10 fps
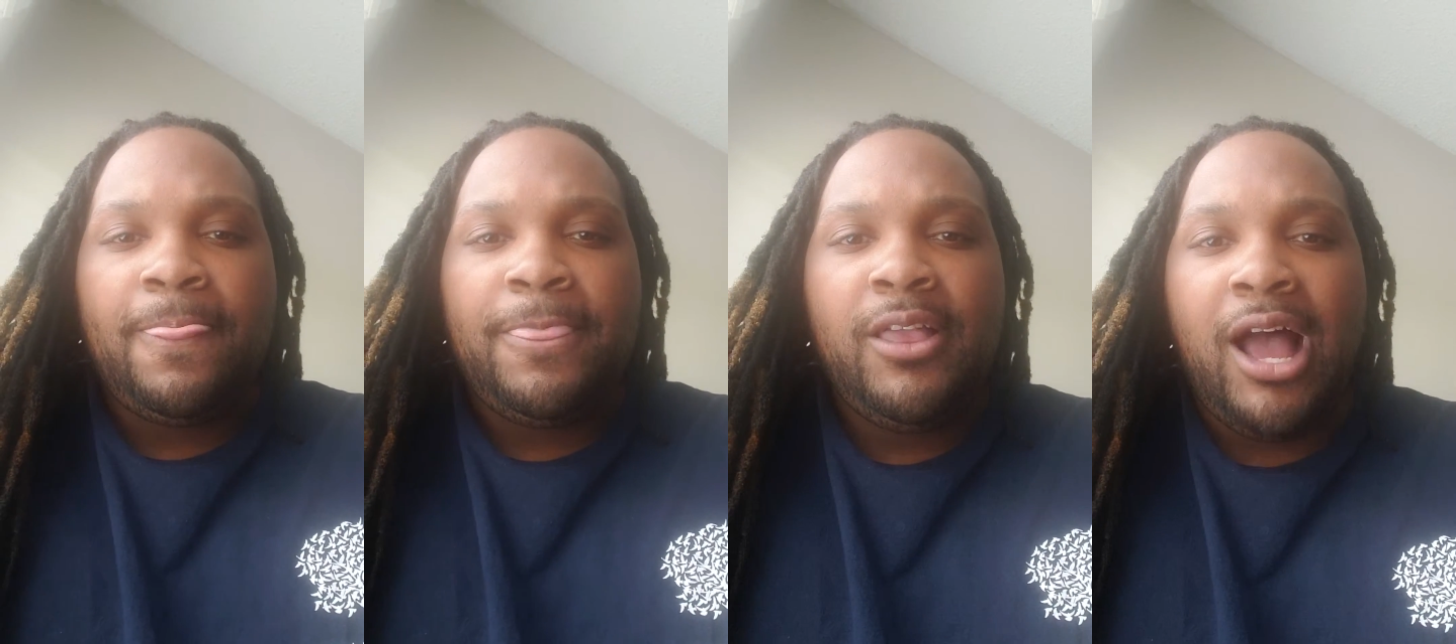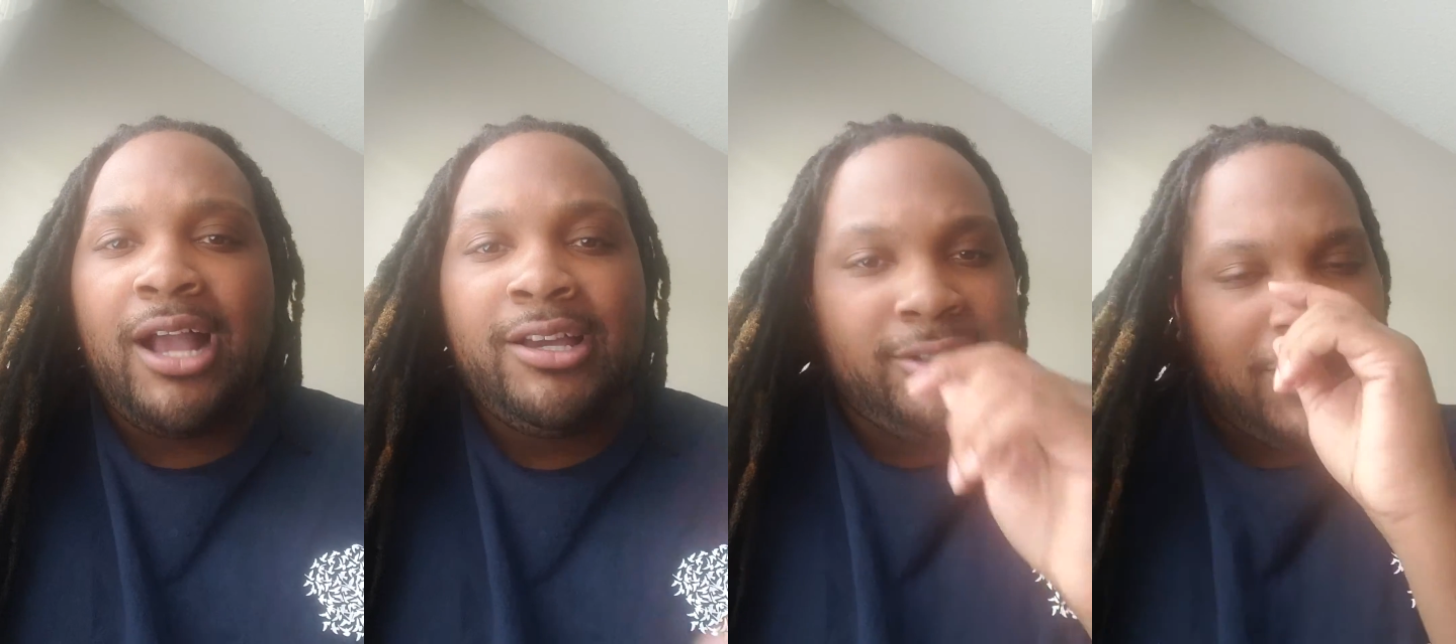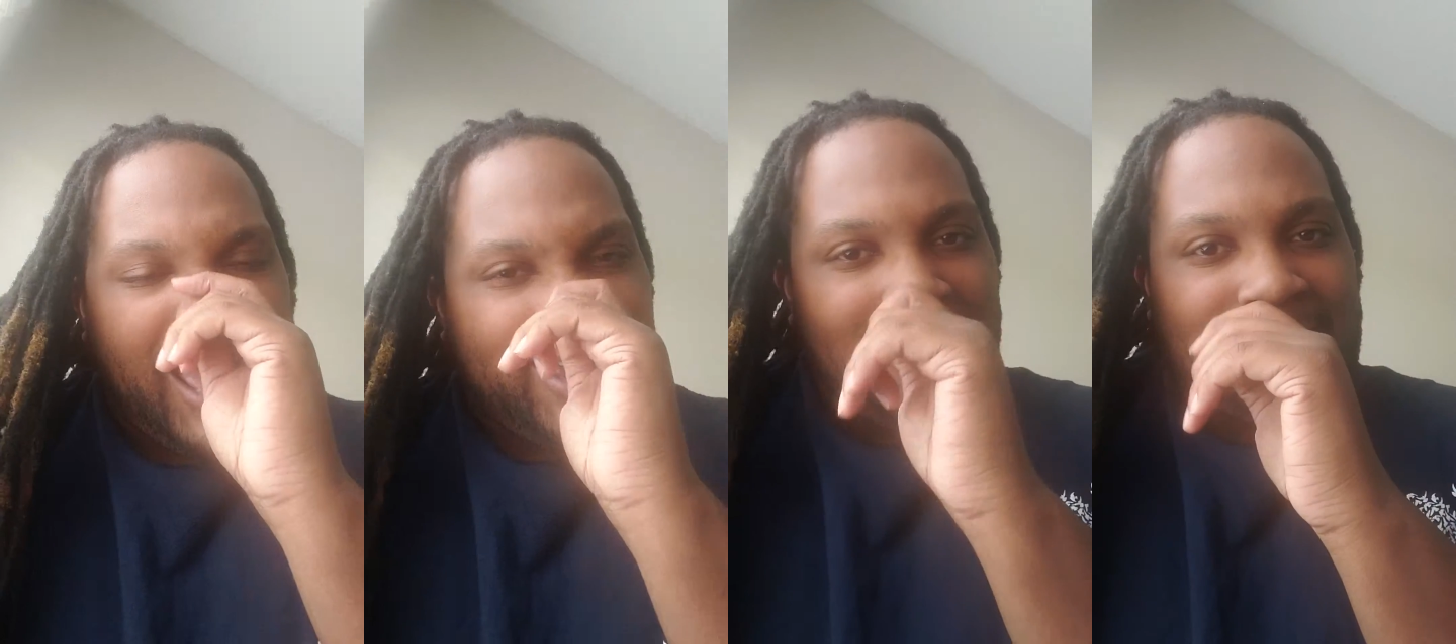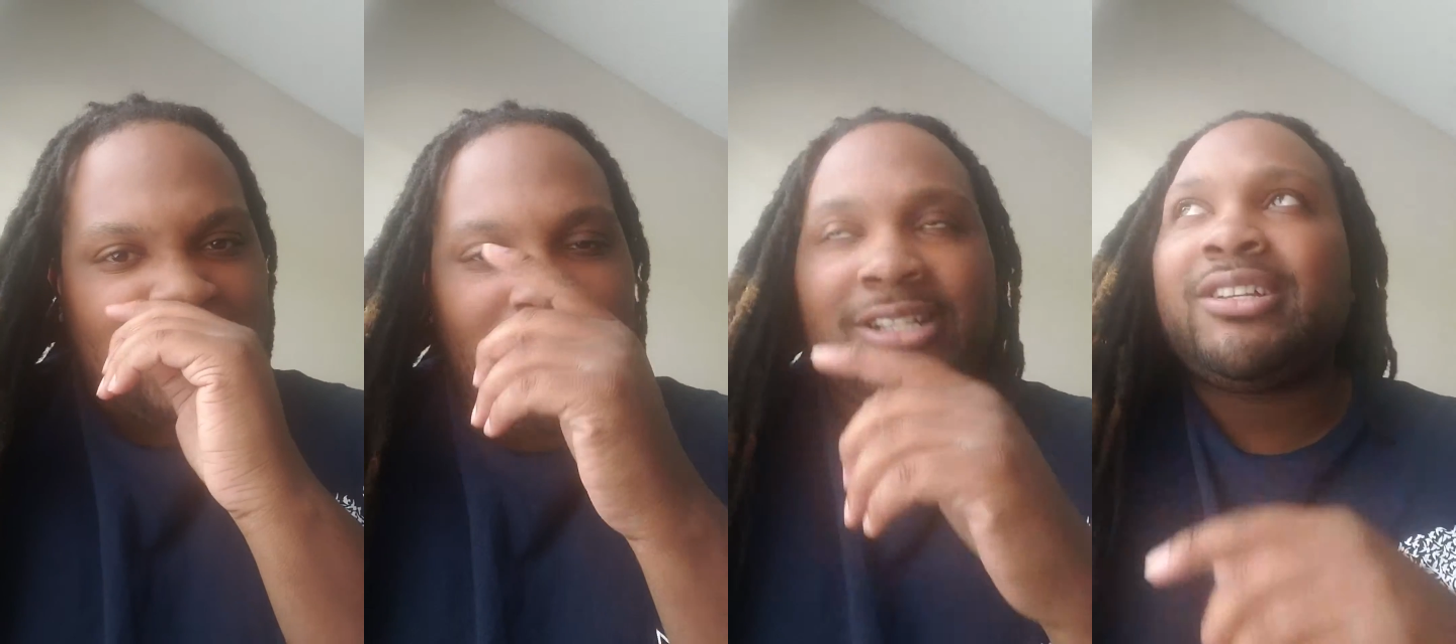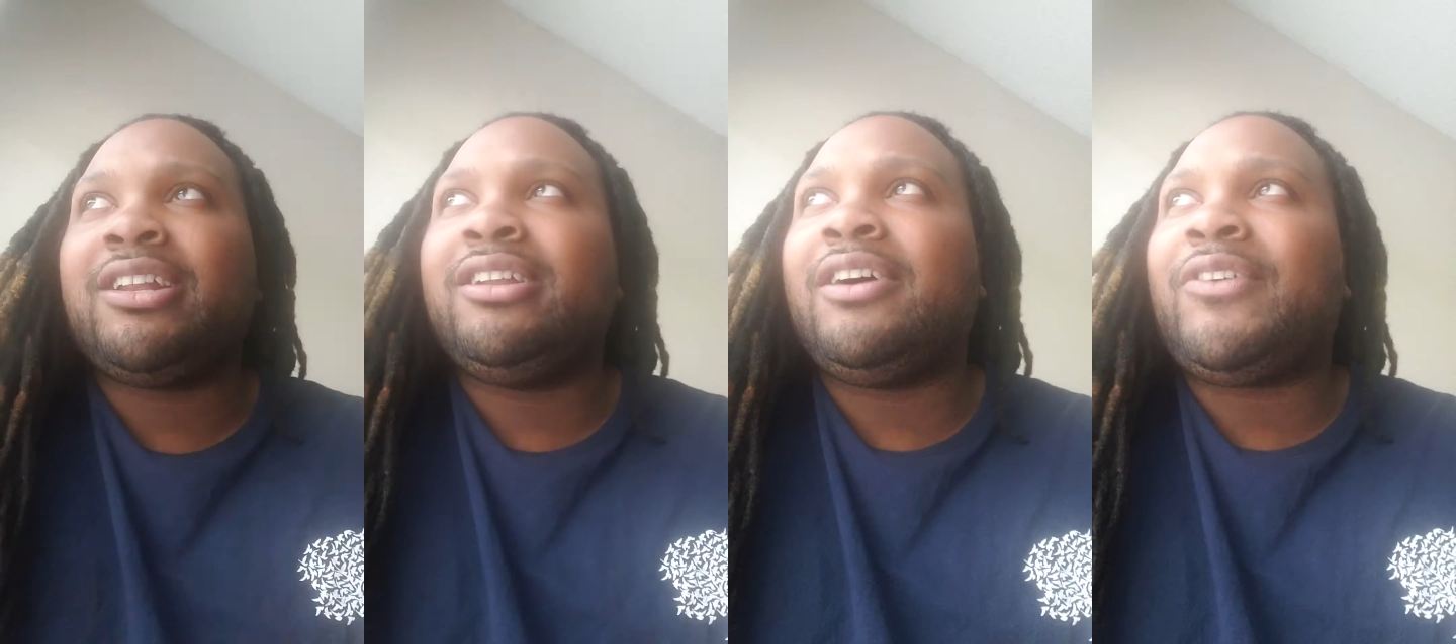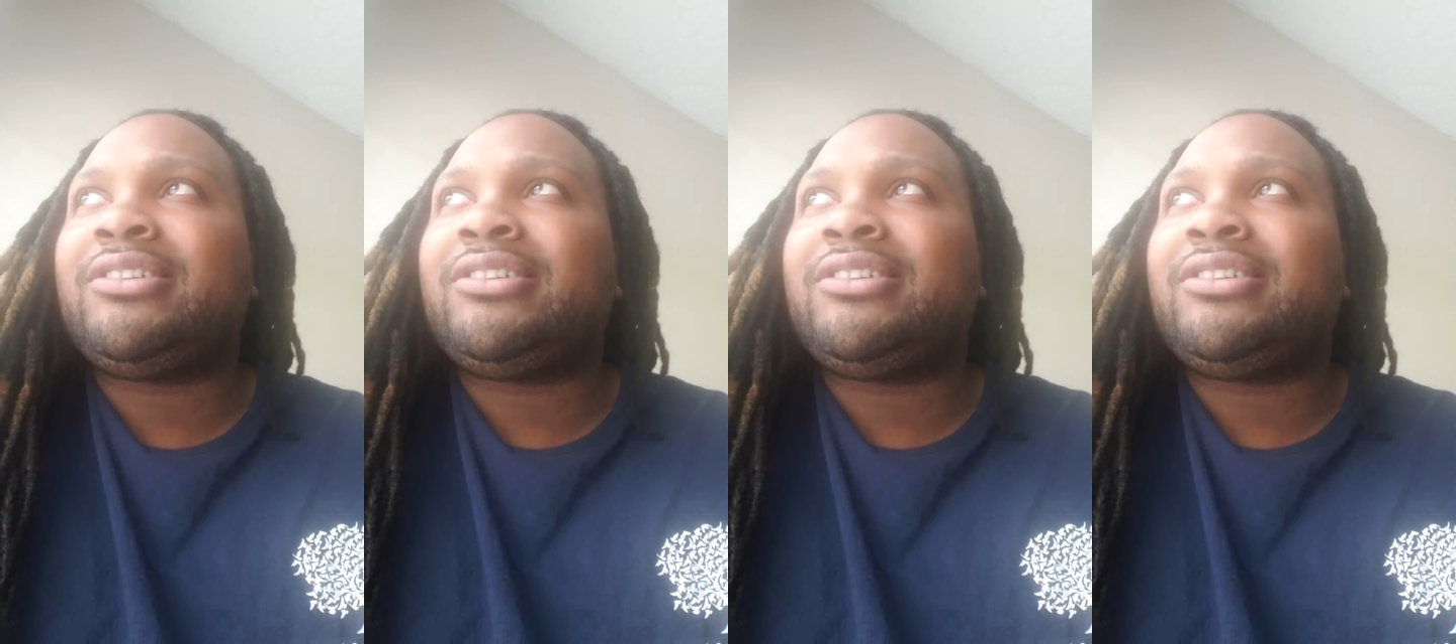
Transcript: I can't stress that enough.